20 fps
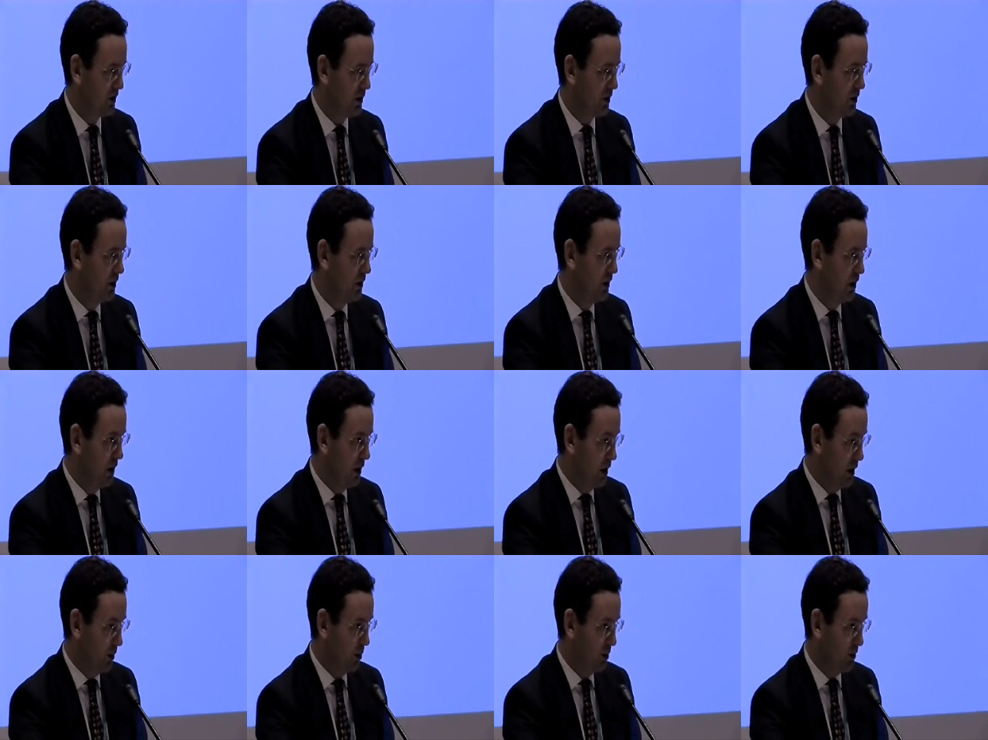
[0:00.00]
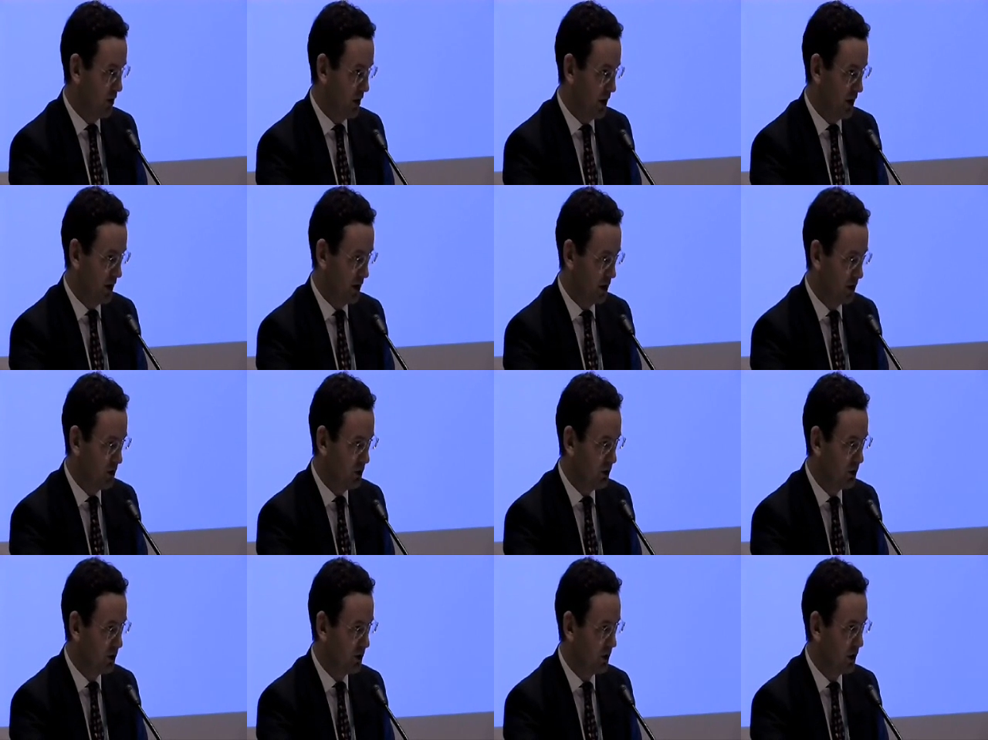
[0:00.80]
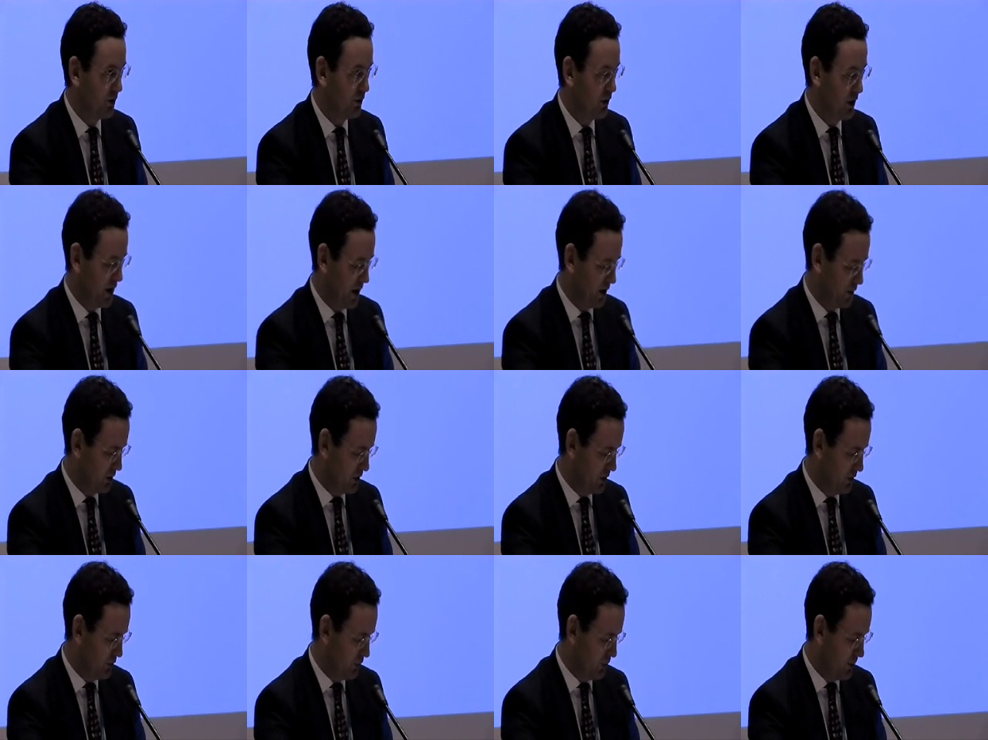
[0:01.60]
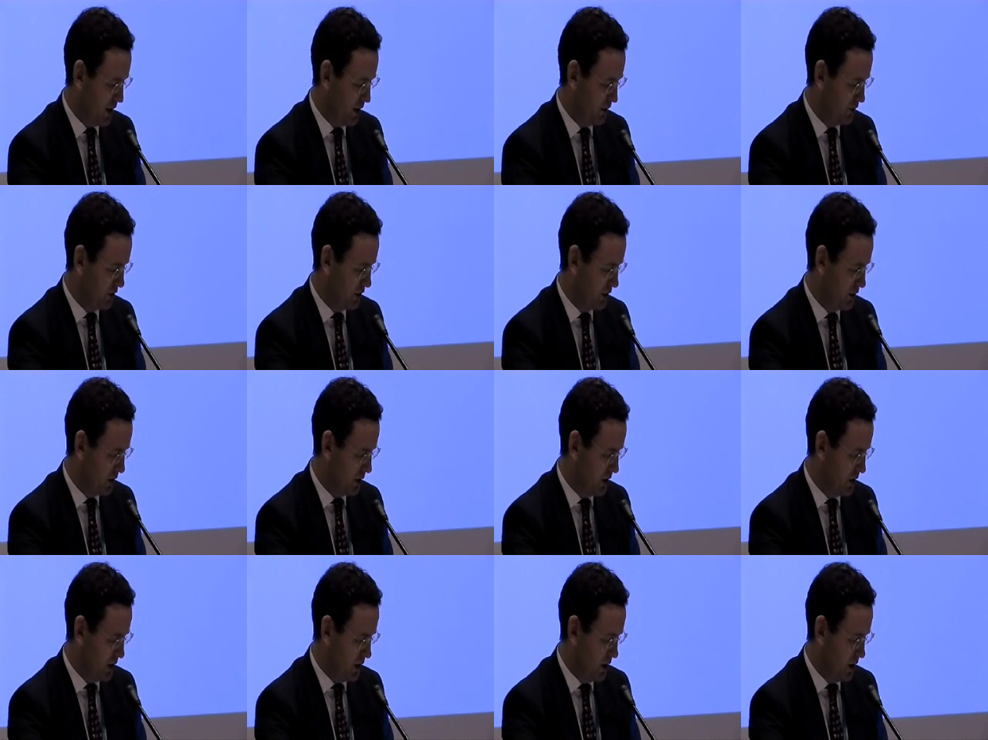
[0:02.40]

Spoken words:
So obviously that includes things like financial information